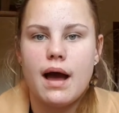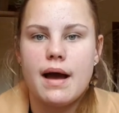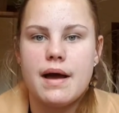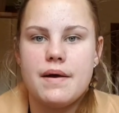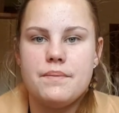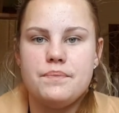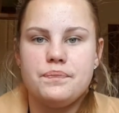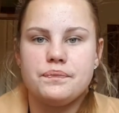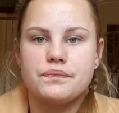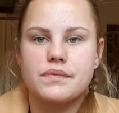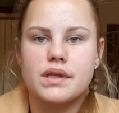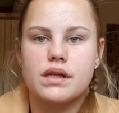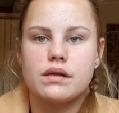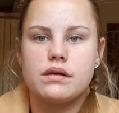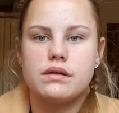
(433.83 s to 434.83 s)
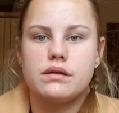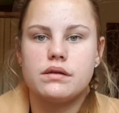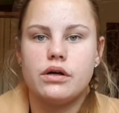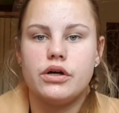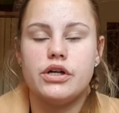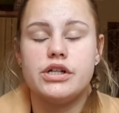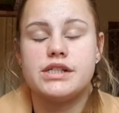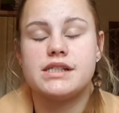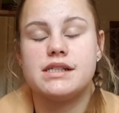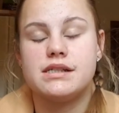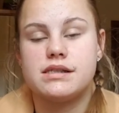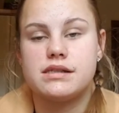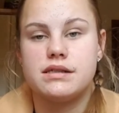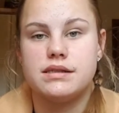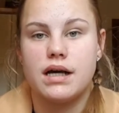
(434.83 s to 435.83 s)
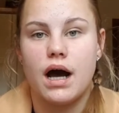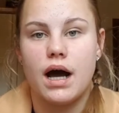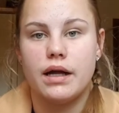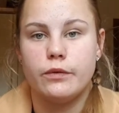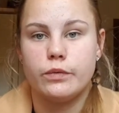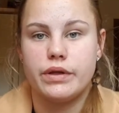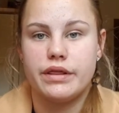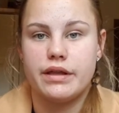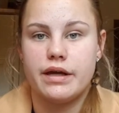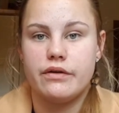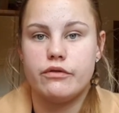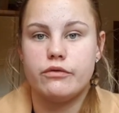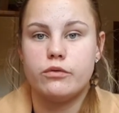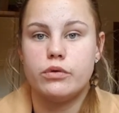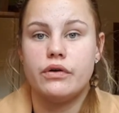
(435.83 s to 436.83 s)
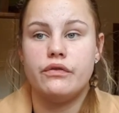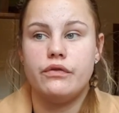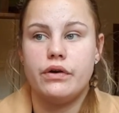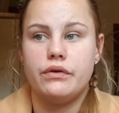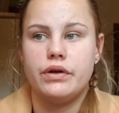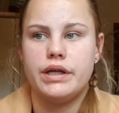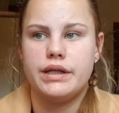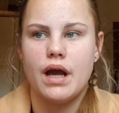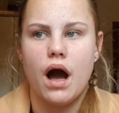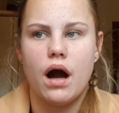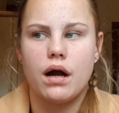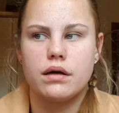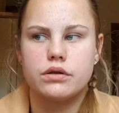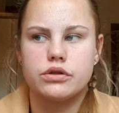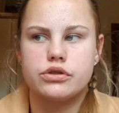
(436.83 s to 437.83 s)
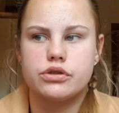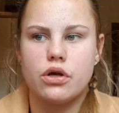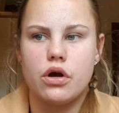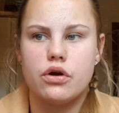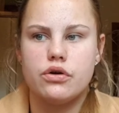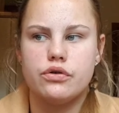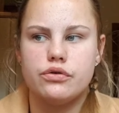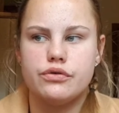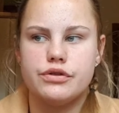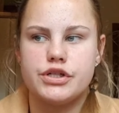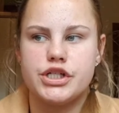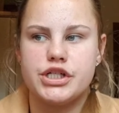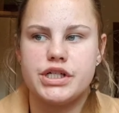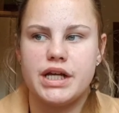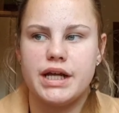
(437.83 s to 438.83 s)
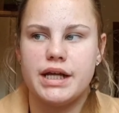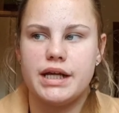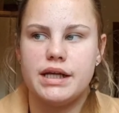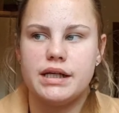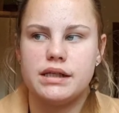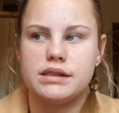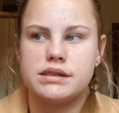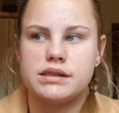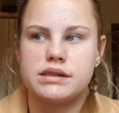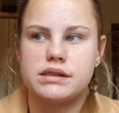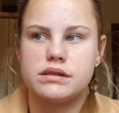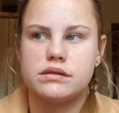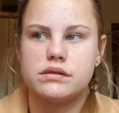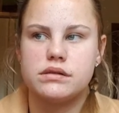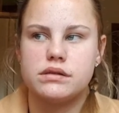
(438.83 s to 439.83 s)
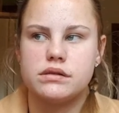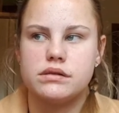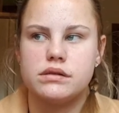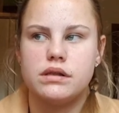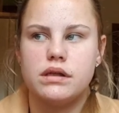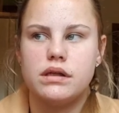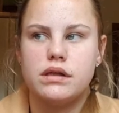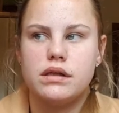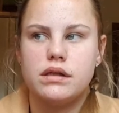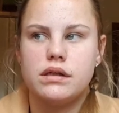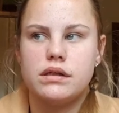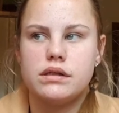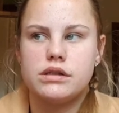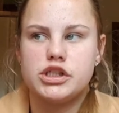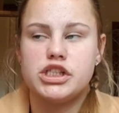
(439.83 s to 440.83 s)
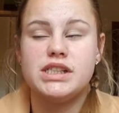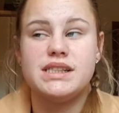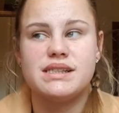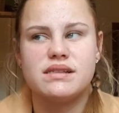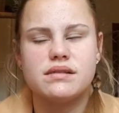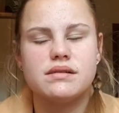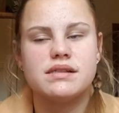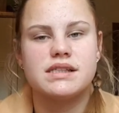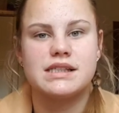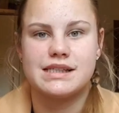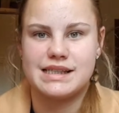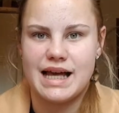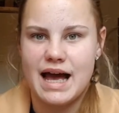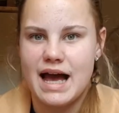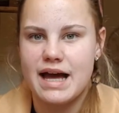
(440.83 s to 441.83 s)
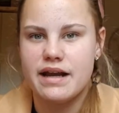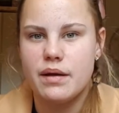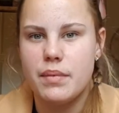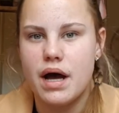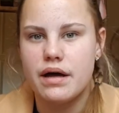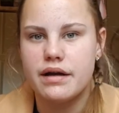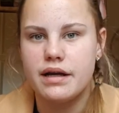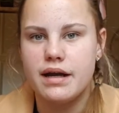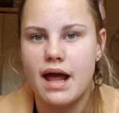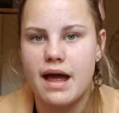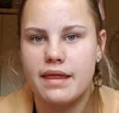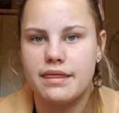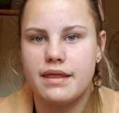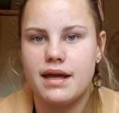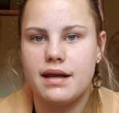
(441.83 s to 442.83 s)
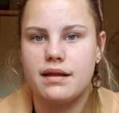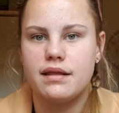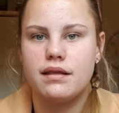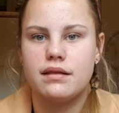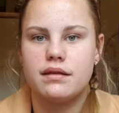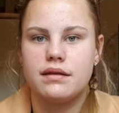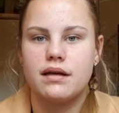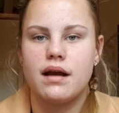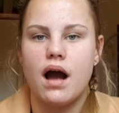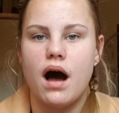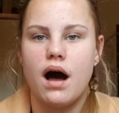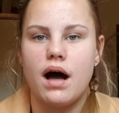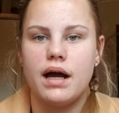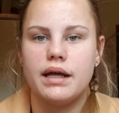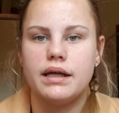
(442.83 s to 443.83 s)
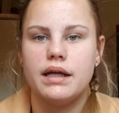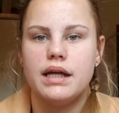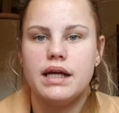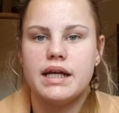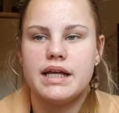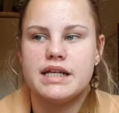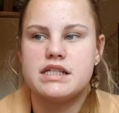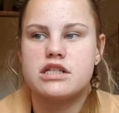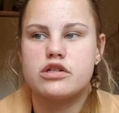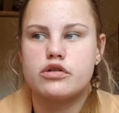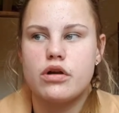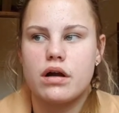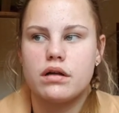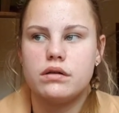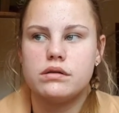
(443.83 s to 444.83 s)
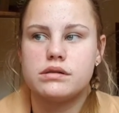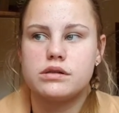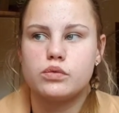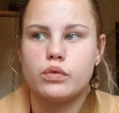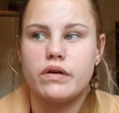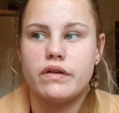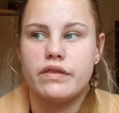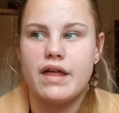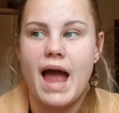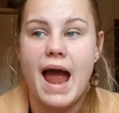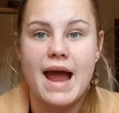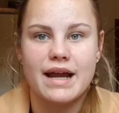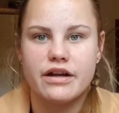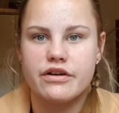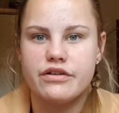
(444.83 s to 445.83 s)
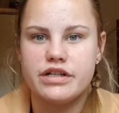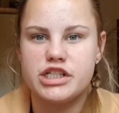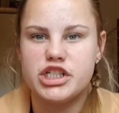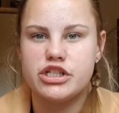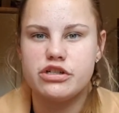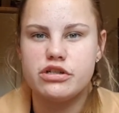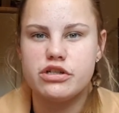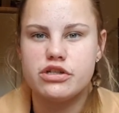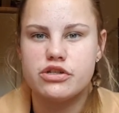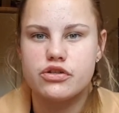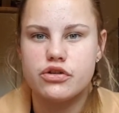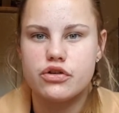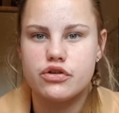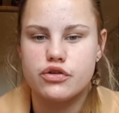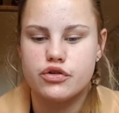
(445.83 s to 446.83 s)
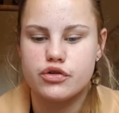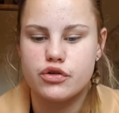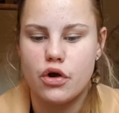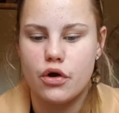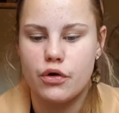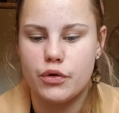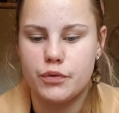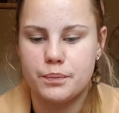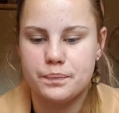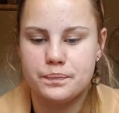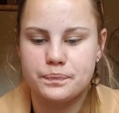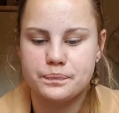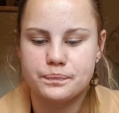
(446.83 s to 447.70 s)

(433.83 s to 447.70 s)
her sister died when they were very young, so she's still sad about it. And then the guy, he struggles with anger issues, so